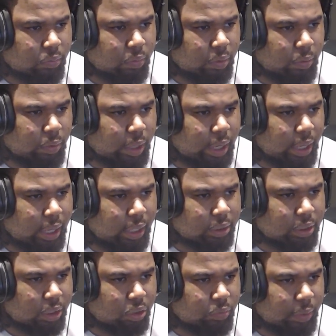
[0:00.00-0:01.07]
We're ahead,
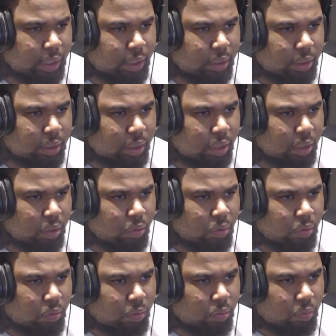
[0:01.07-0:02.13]
excuse me.
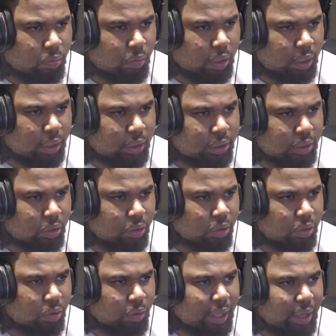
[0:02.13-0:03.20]
One,
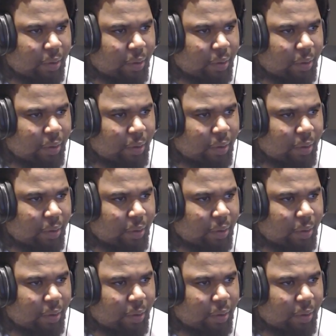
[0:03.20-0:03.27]
two, and